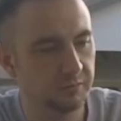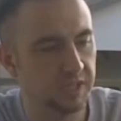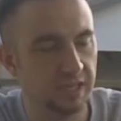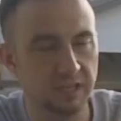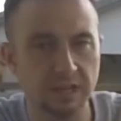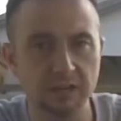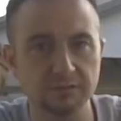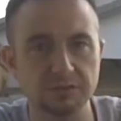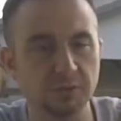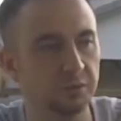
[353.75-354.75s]
taken out of
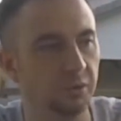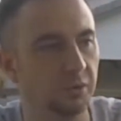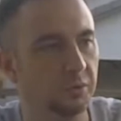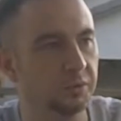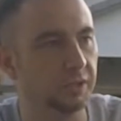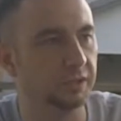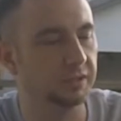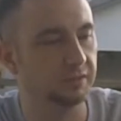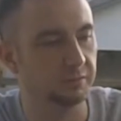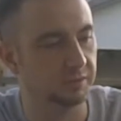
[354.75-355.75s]
its old holder
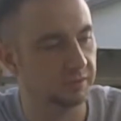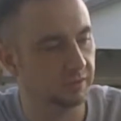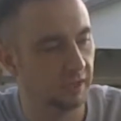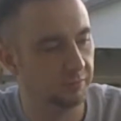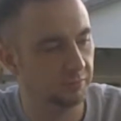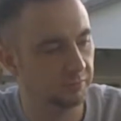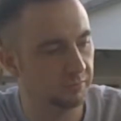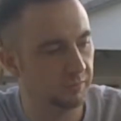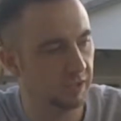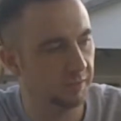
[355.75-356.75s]
because it was I
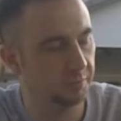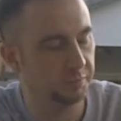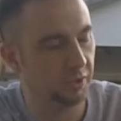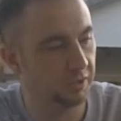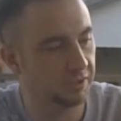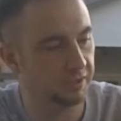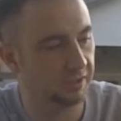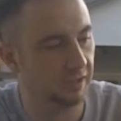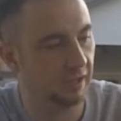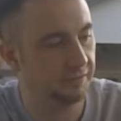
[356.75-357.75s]
had purchased
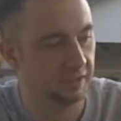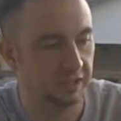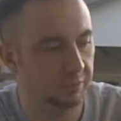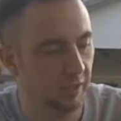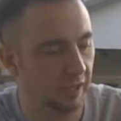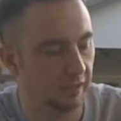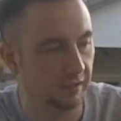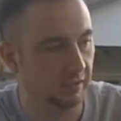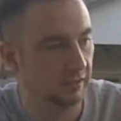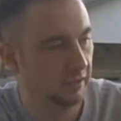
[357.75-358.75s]
it off of eBay,
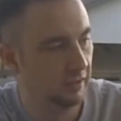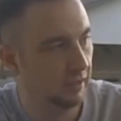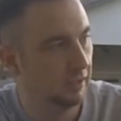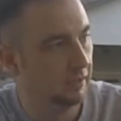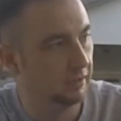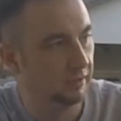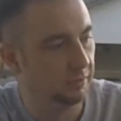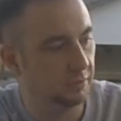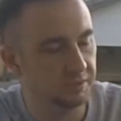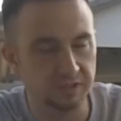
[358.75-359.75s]
and the old